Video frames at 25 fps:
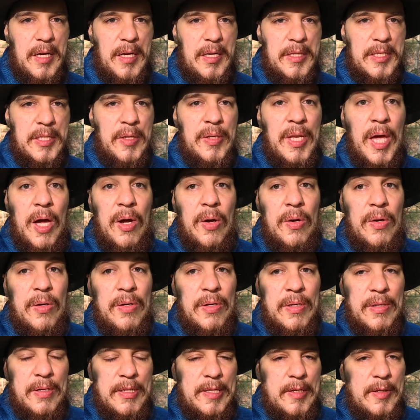So now,
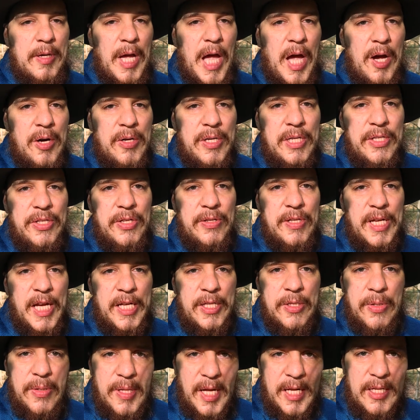how did you get
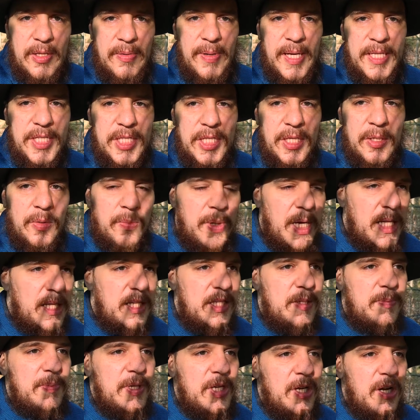to that question? Well,
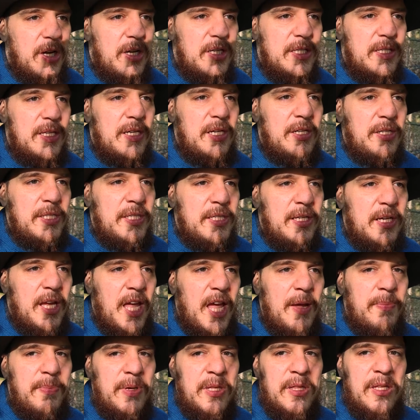it's because there is a
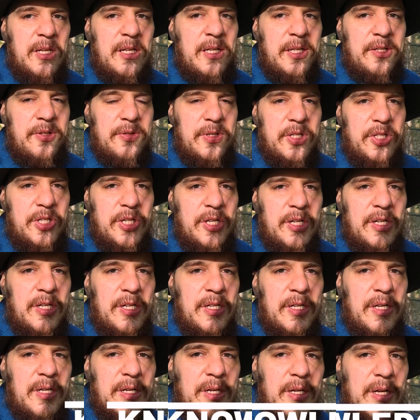gap in the literature
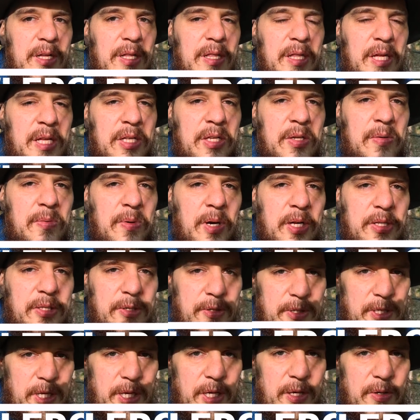that you want to
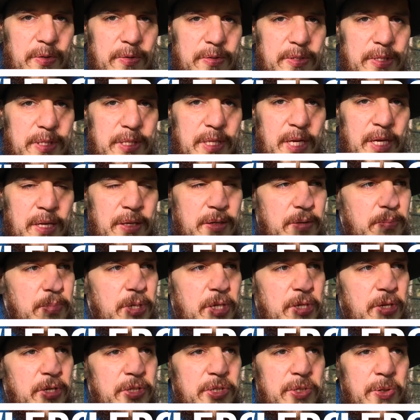close,
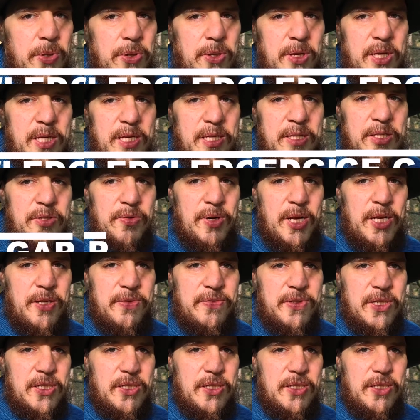because you think it's
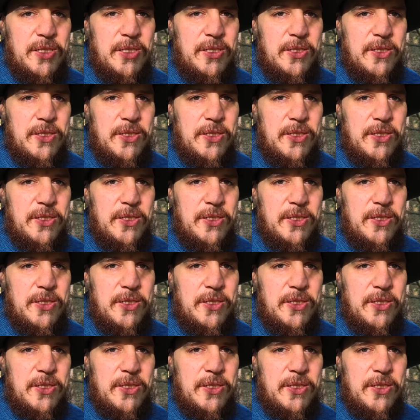relevant.